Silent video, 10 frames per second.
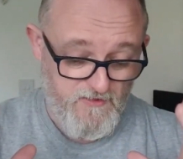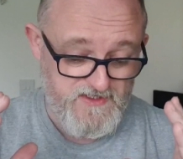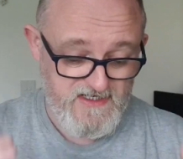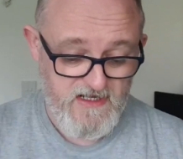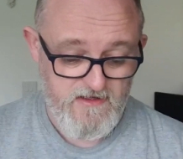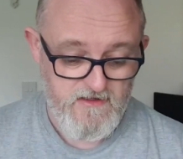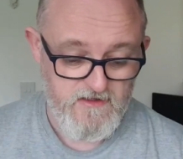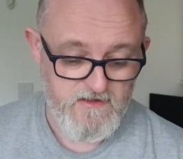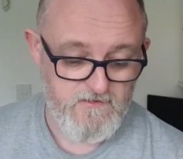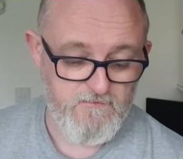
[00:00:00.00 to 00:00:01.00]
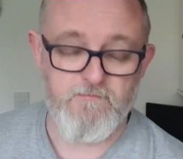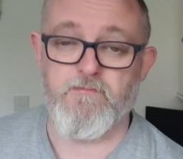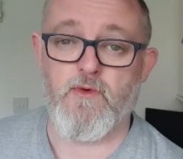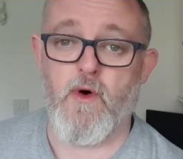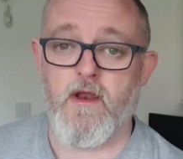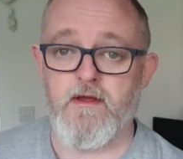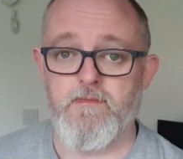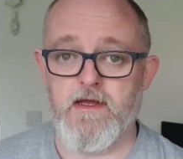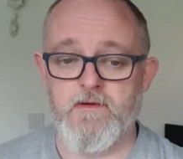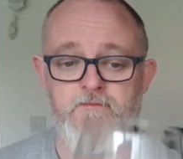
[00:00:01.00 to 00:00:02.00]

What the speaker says: put together. Quality beer.